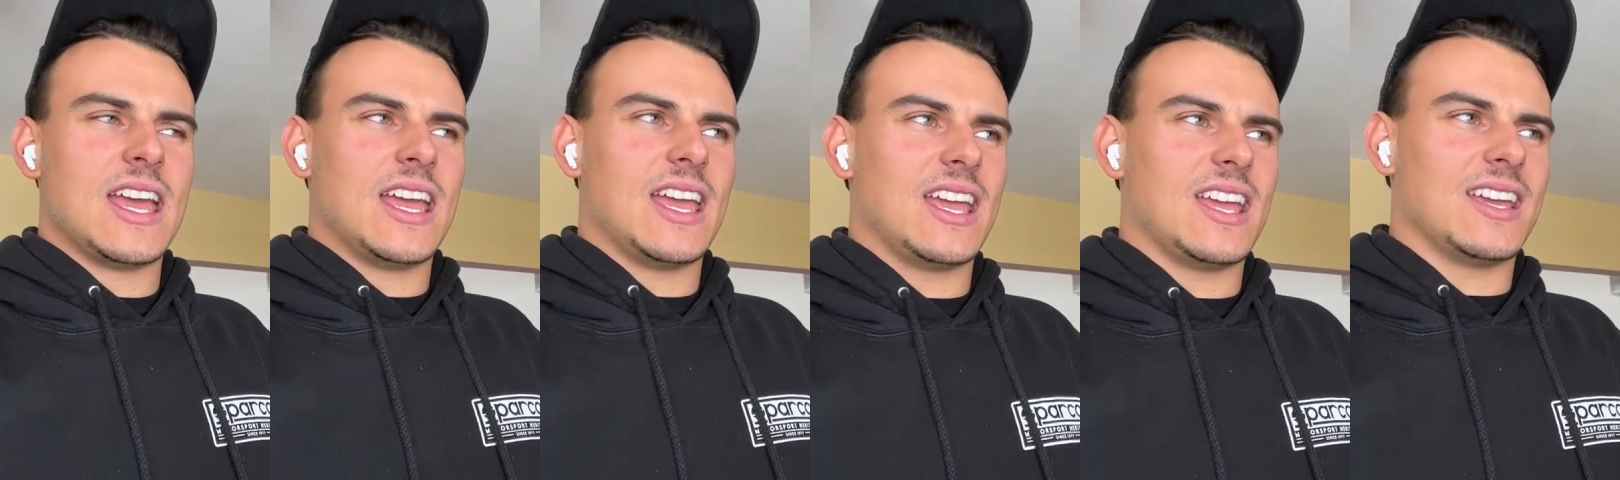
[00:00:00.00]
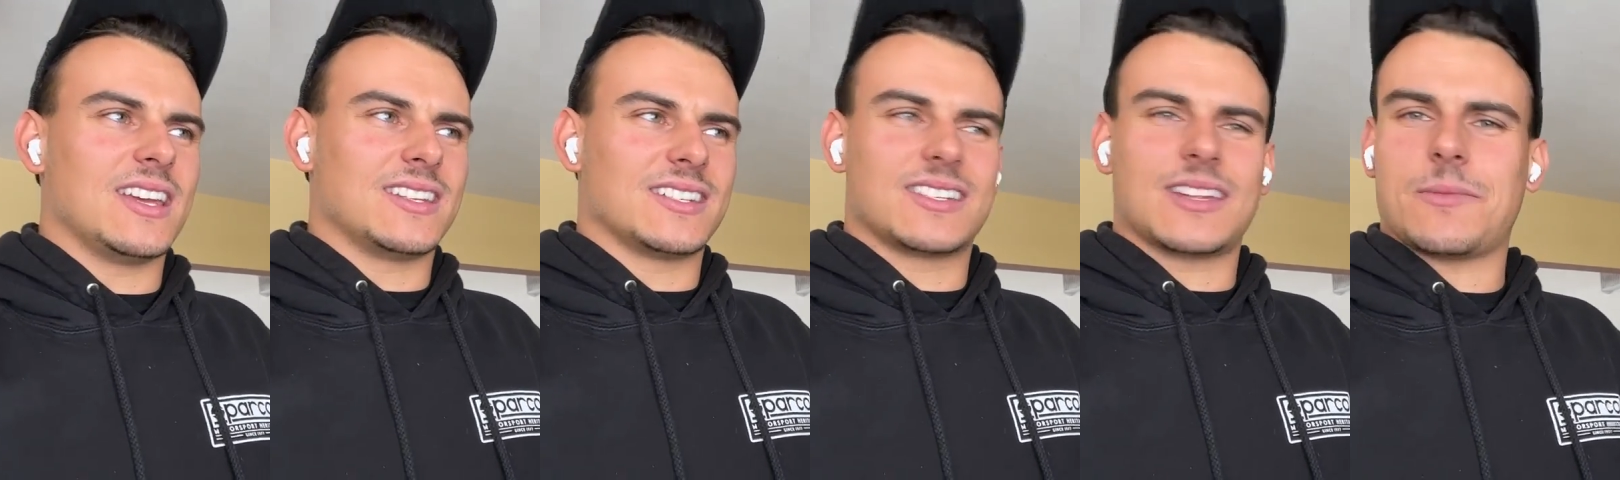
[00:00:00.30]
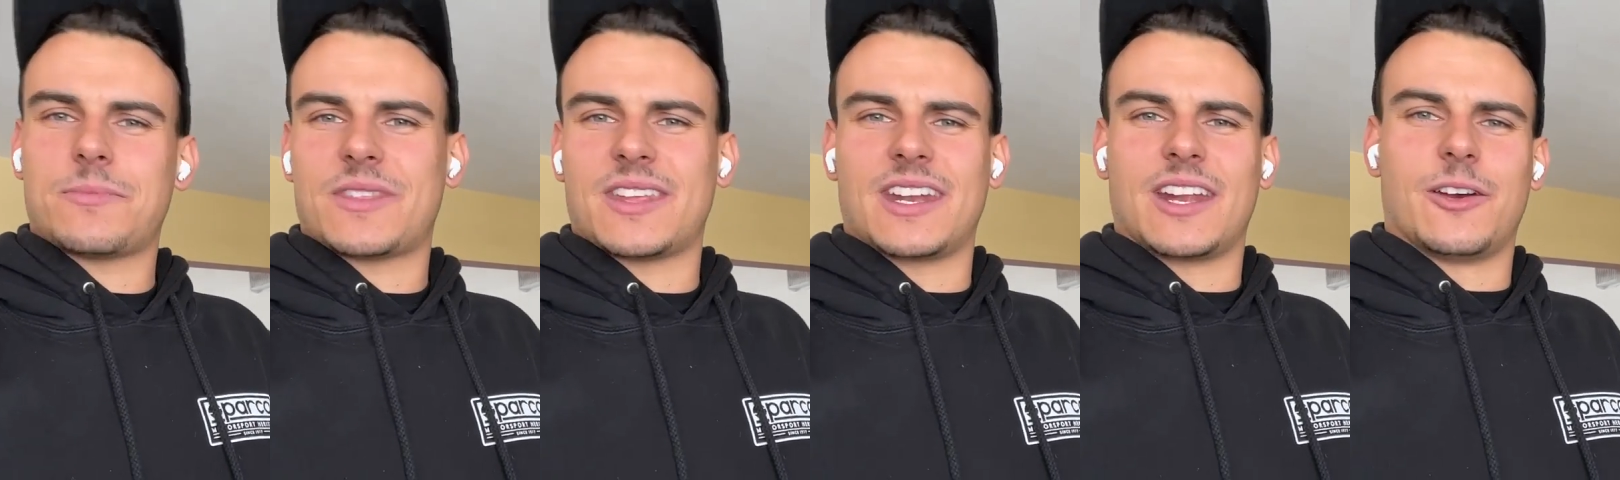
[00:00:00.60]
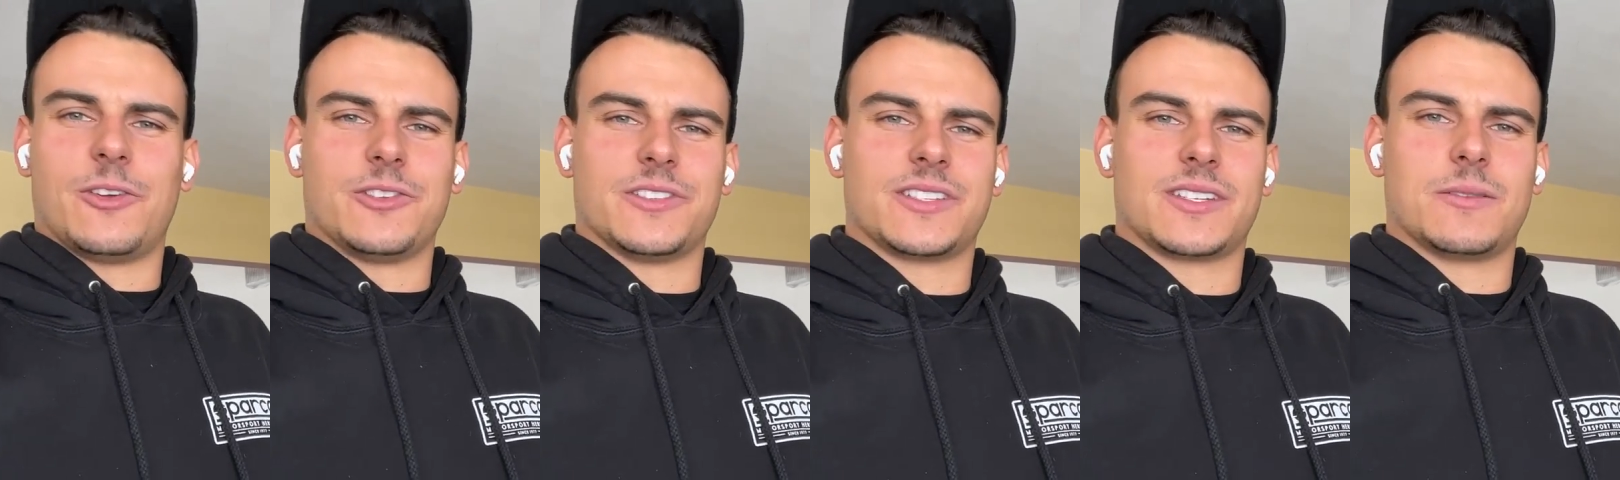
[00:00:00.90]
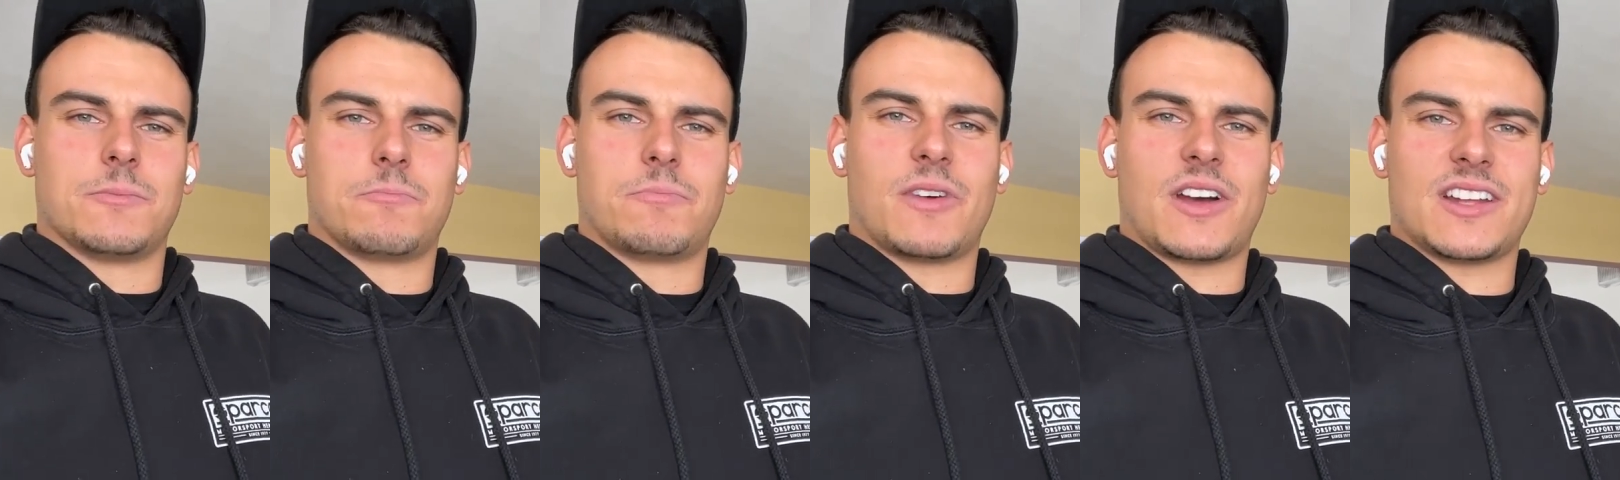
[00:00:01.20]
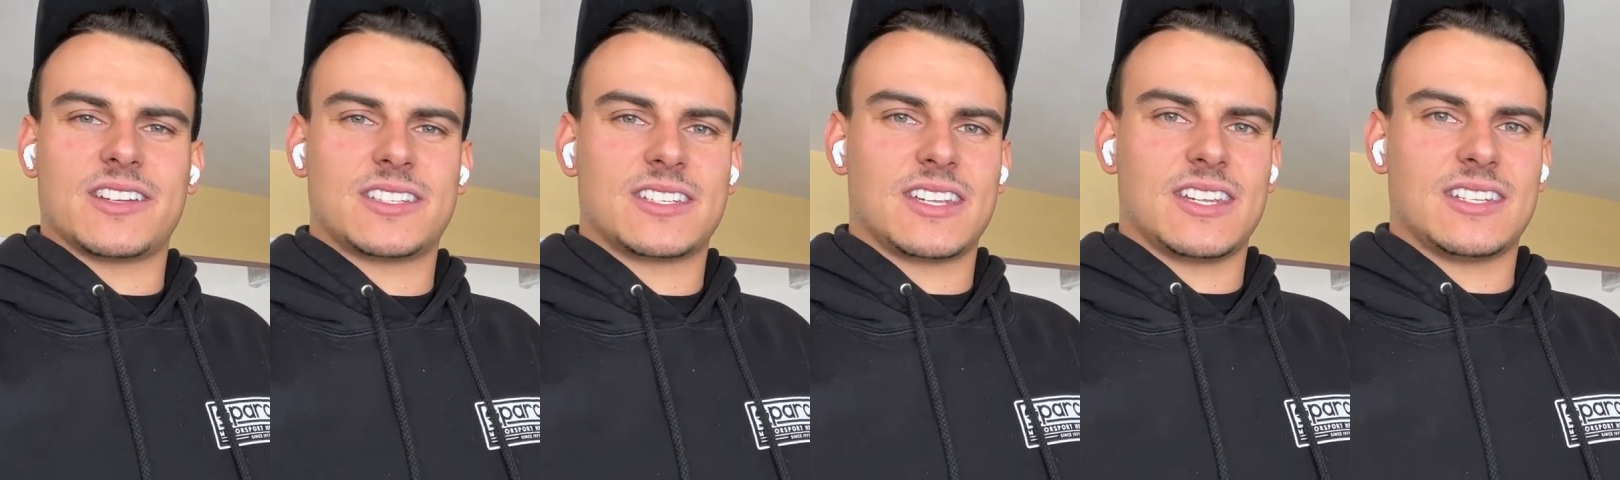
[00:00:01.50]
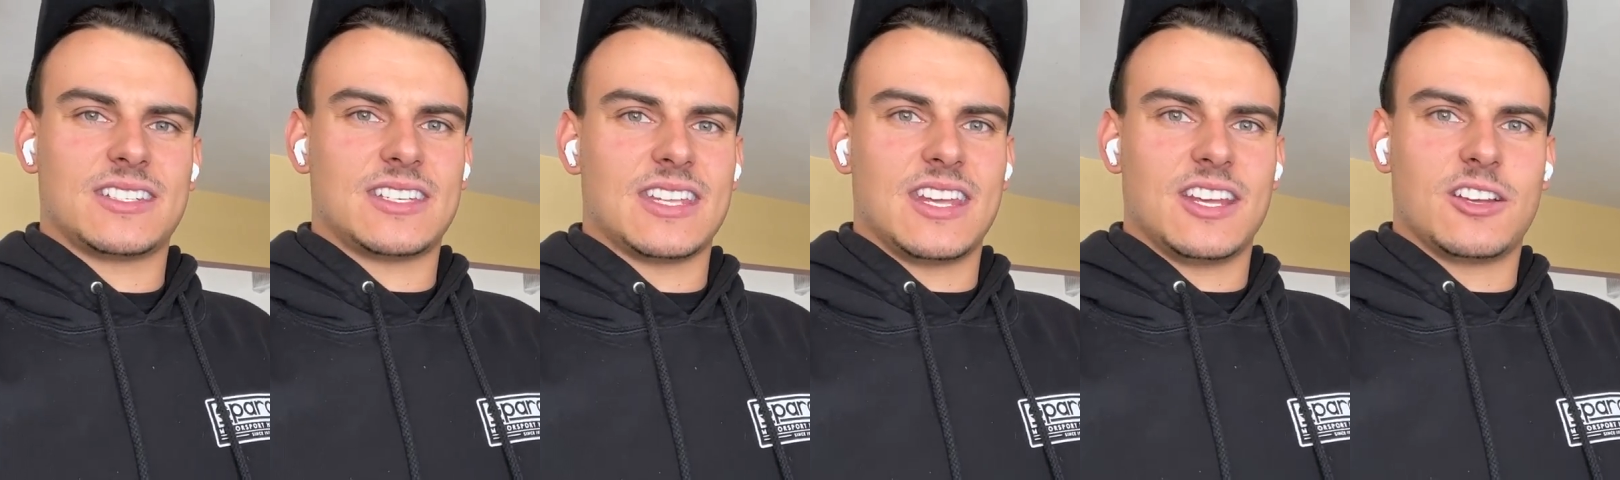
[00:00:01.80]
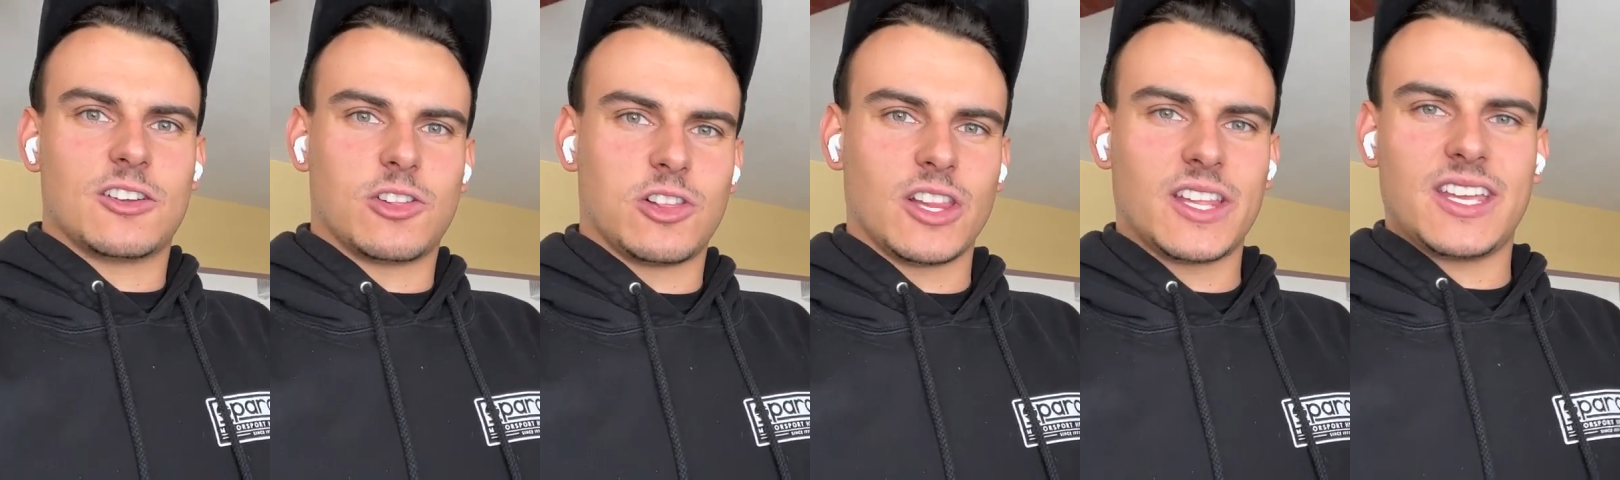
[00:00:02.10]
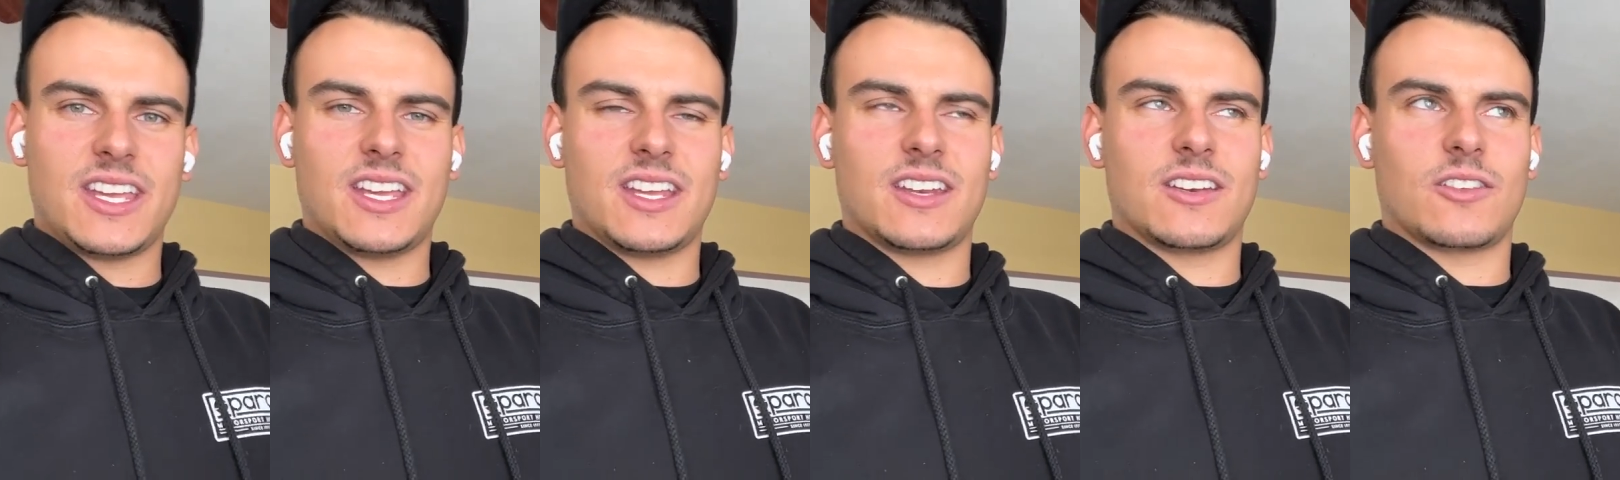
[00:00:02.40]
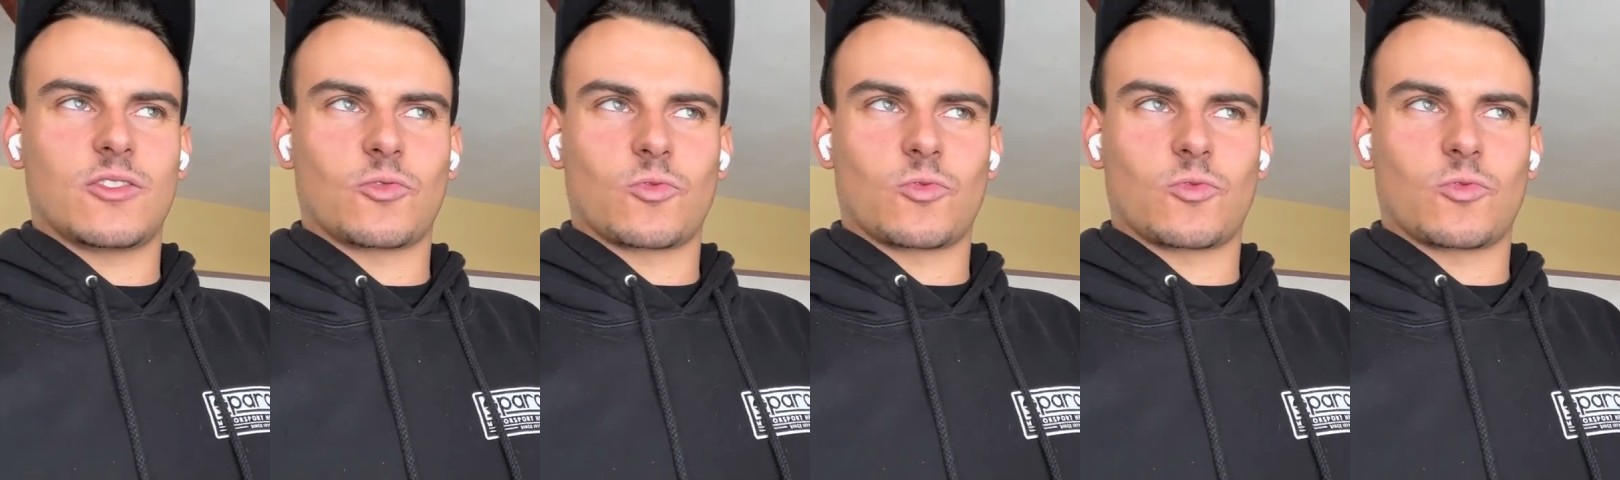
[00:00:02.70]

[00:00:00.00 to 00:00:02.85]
and something else, but it's a clean,